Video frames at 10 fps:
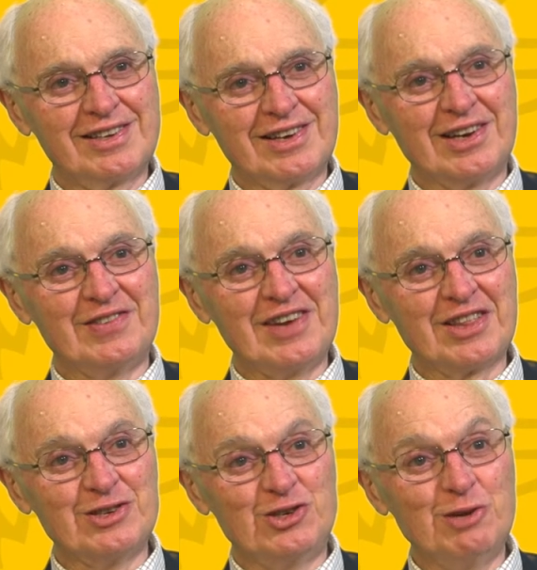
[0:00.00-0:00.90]
kind of
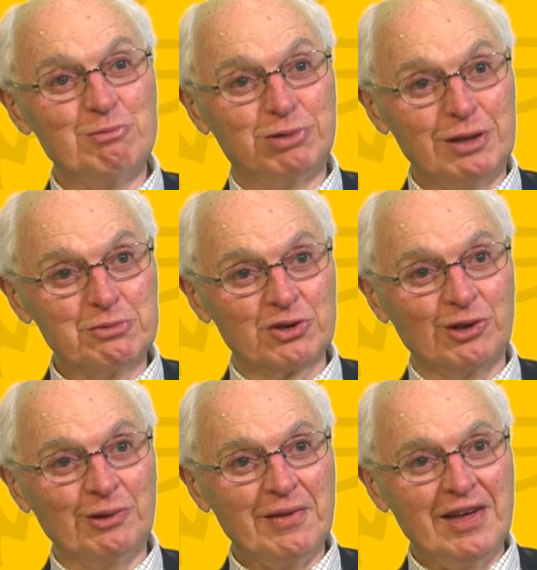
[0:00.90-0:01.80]
another Jim
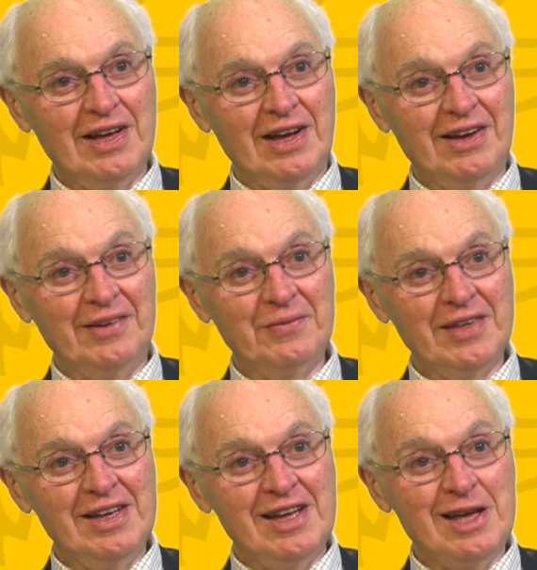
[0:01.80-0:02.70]
Plimsoll.
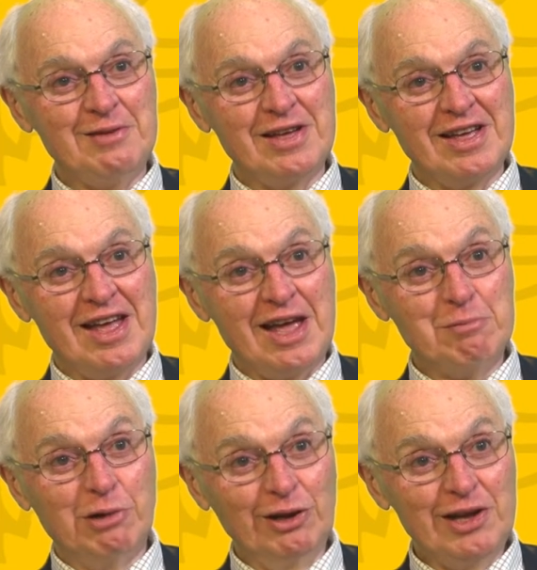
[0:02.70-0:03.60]
He
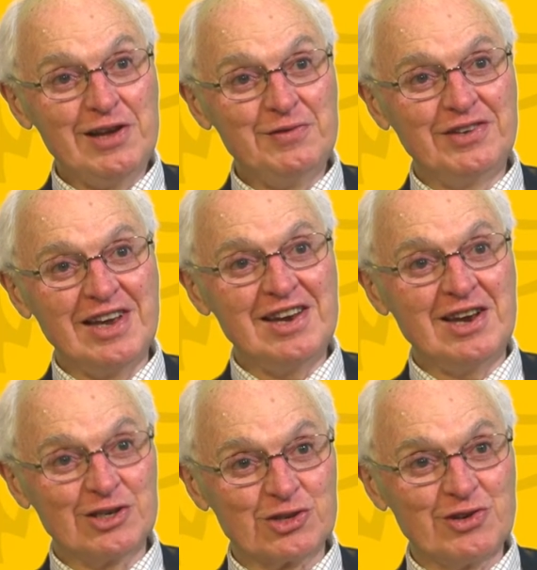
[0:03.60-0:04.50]
believed in
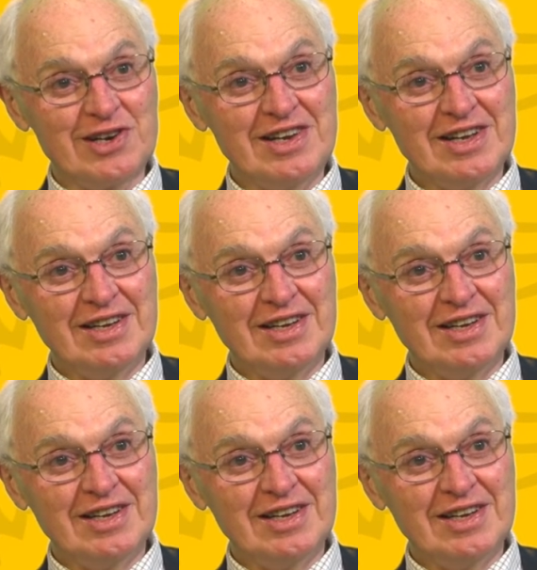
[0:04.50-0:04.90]
history